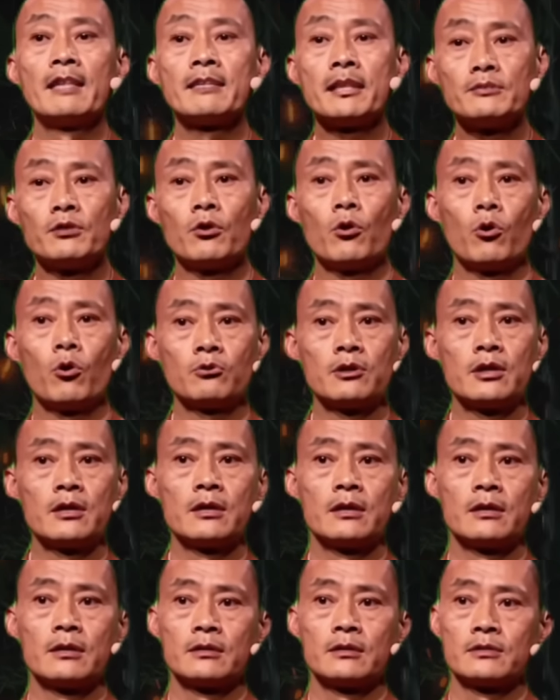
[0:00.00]
And the people
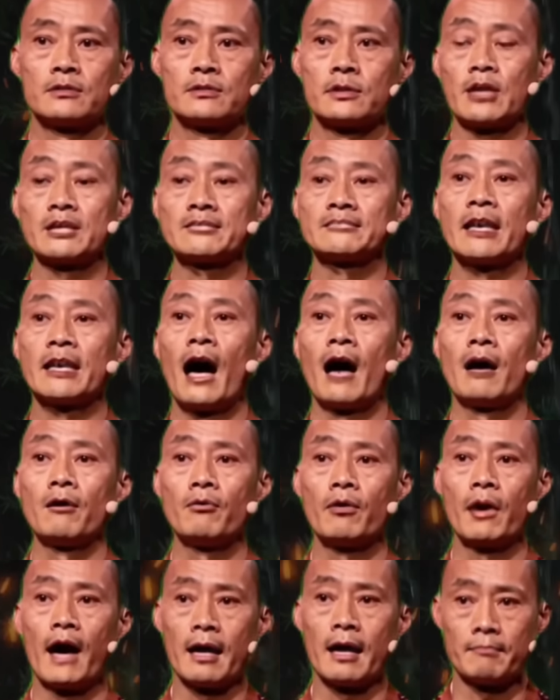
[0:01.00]
who are, they'll
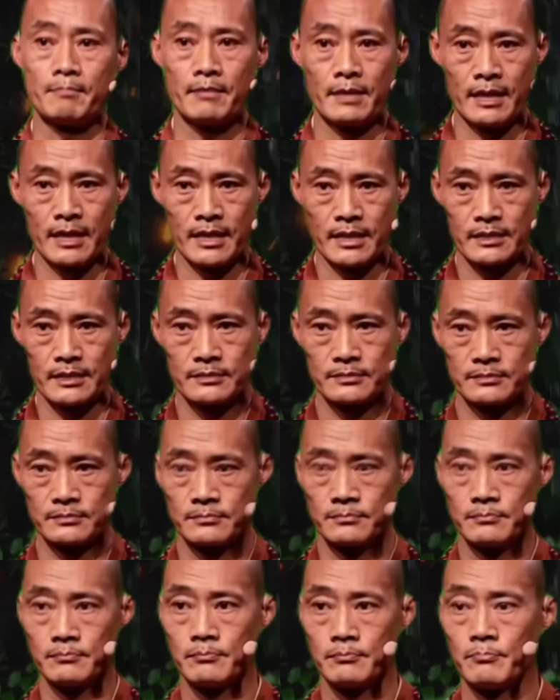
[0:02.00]
be drawn not to
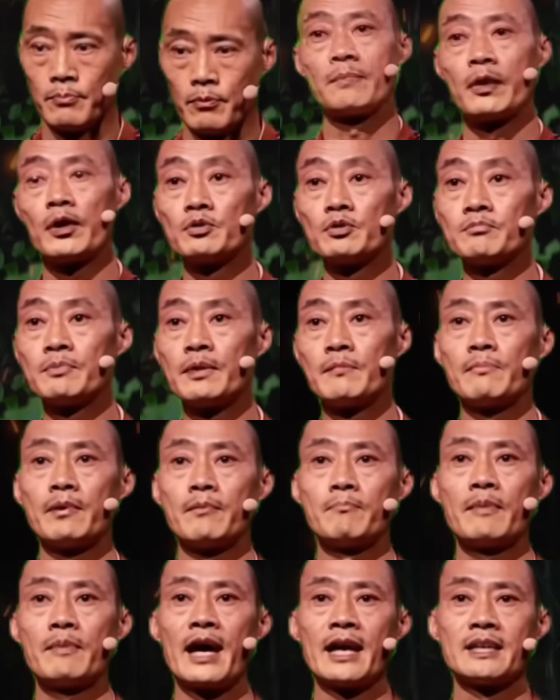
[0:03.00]
your performance
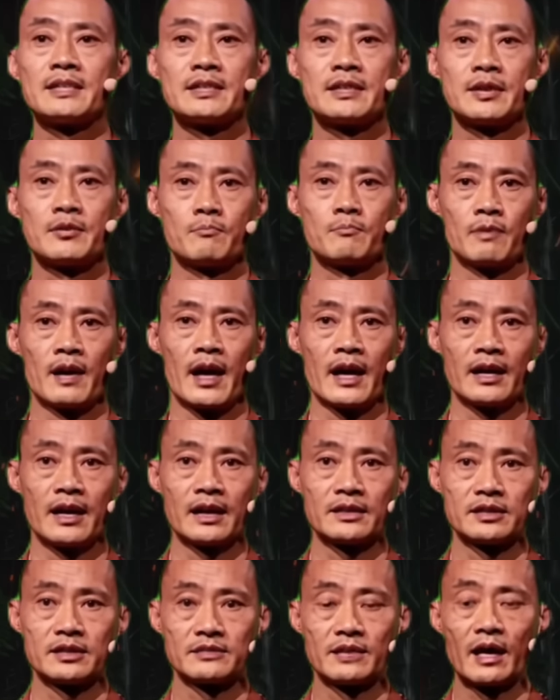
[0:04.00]
but to your presence.
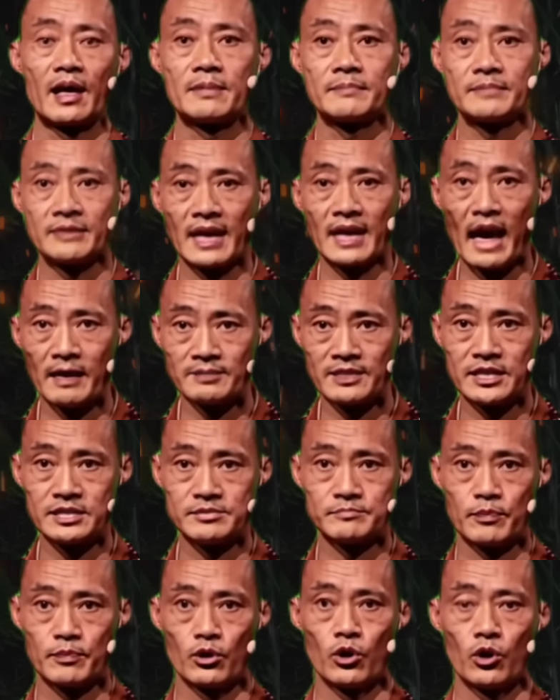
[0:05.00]
Because real
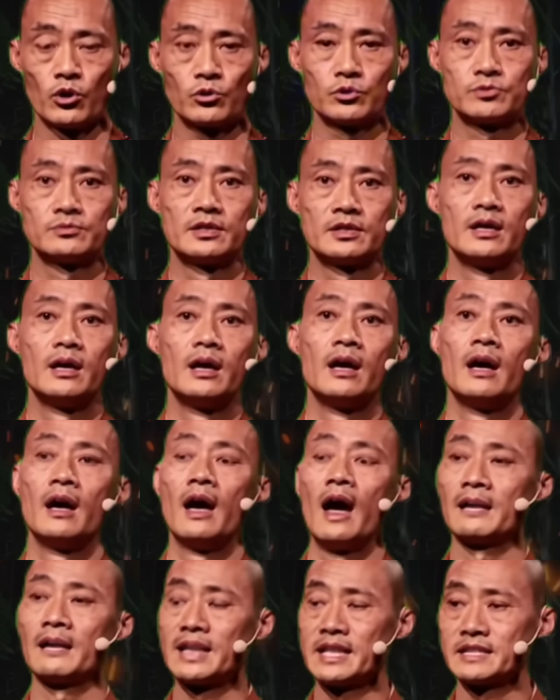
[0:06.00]
love doesn't fall
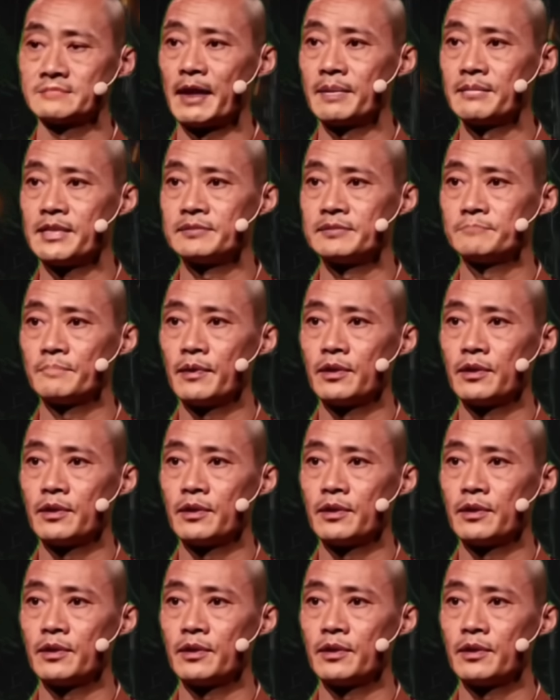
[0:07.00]
for your mask.